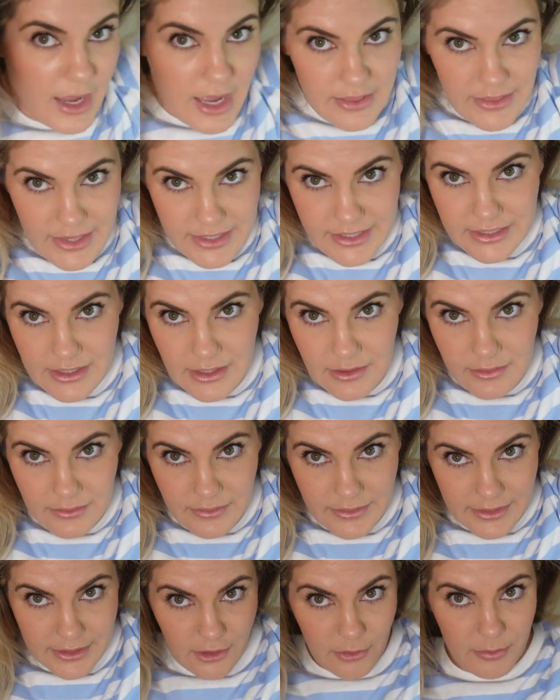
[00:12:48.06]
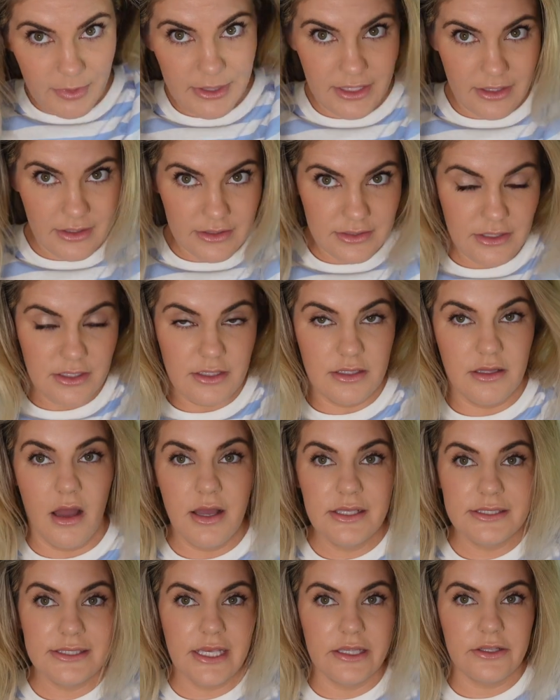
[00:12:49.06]
I like it a little bit,
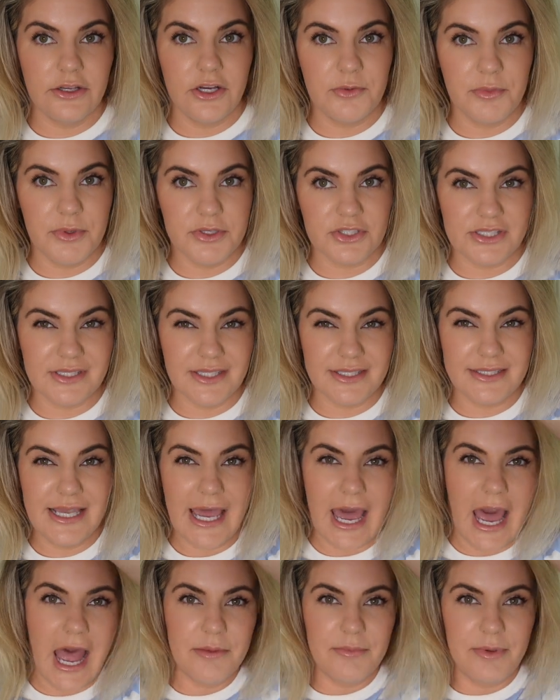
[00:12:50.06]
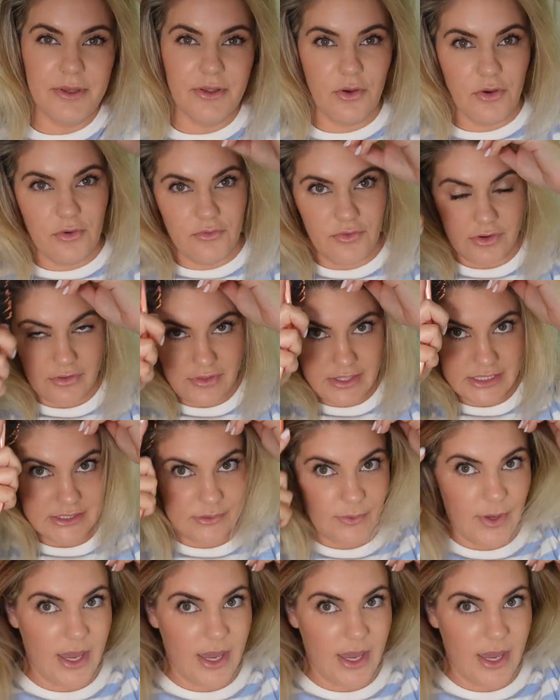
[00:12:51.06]
not centered, but just a tad bit over this